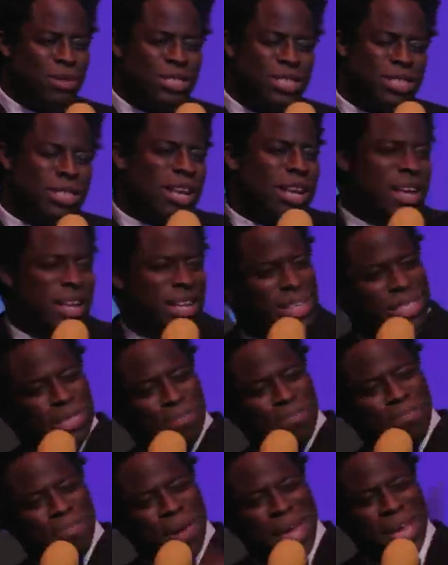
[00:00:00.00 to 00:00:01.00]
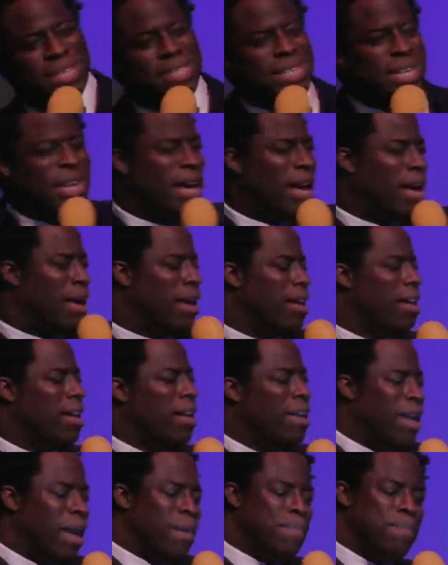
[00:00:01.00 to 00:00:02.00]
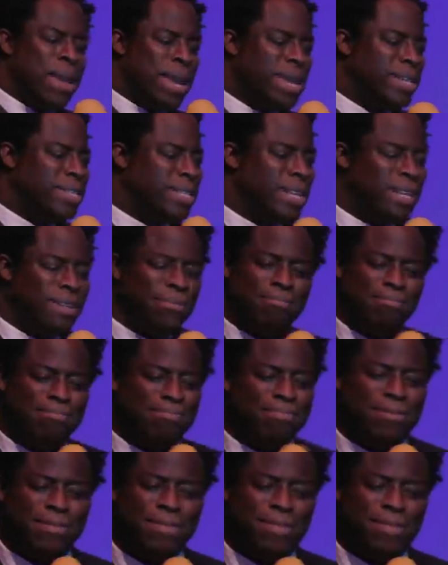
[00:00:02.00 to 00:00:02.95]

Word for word: They were just this amazing, uh, amazing